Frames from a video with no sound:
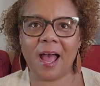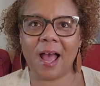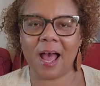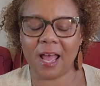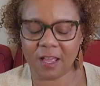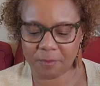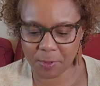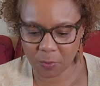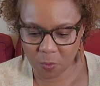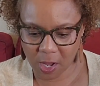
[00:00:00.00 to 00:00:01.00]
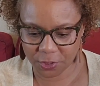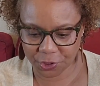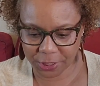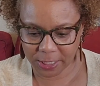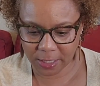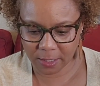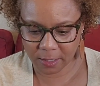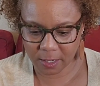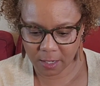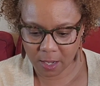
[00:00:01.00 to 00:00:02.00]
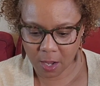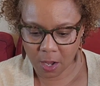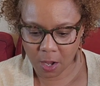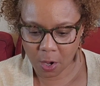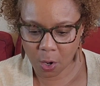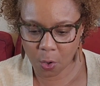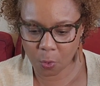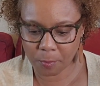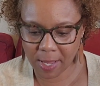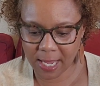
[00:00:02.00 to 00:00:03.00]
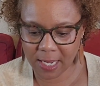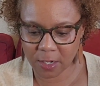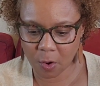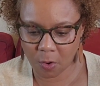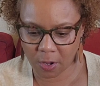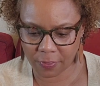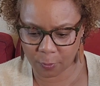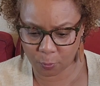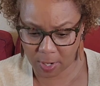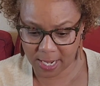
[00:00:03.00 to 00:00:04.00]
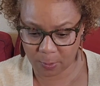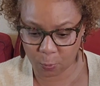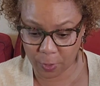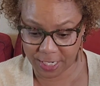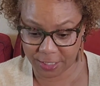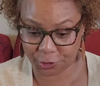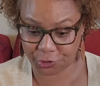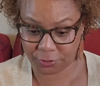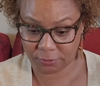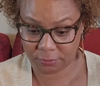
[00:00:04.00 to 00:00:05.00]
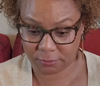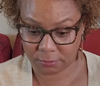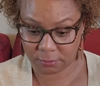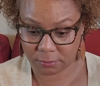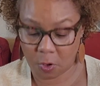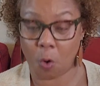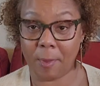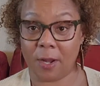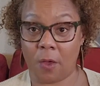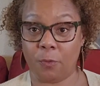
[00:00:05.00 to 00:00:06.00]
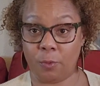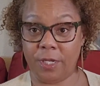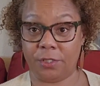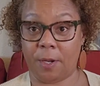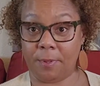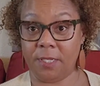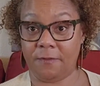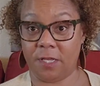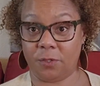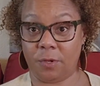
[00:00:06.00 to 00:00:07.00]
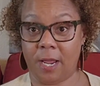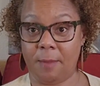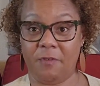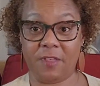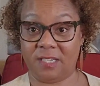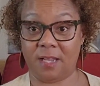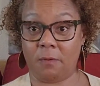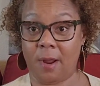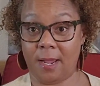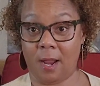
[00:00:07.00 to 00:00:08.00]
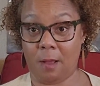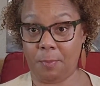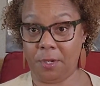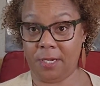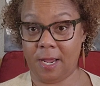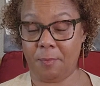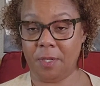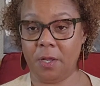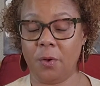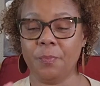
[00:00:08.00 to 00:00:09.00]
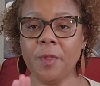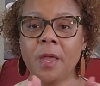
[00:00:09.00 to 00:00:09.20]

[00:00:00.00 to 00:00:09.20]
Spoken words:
I have been watching Homemade on the Ridge. Homemade on the Ridge, I believe that's her name. If that's not right, I'll put it down below.